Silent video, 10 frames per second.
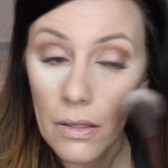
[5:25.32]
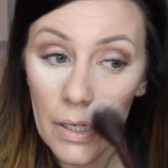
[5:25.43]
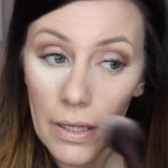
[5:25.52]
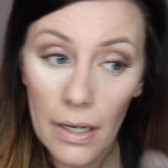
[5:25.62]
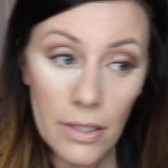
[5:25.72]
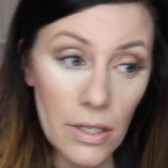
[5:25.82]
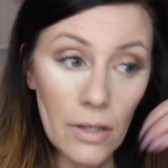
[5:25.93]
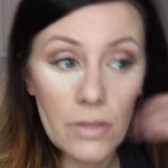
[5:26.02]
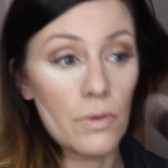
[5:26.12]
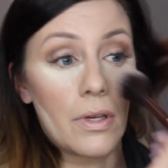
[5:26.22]
okay, that actually
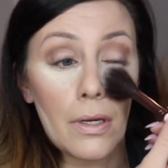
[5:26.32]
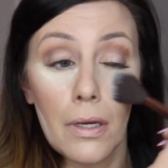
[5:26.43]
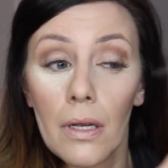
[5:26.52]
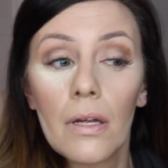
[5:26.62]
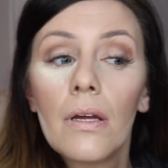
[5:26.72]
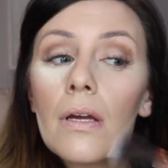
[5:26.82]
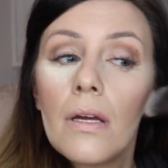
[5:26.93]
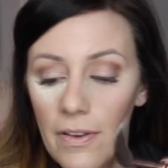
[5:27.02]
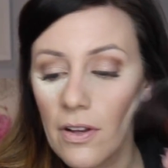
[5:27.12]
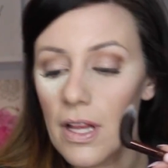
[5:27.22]
looks really good.
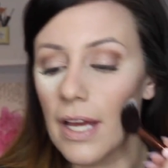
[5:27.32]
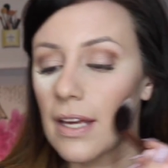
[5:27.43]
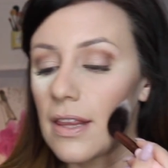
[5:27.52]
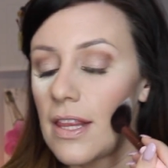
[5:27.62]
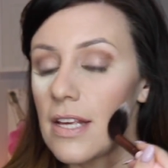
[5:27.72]
I feel like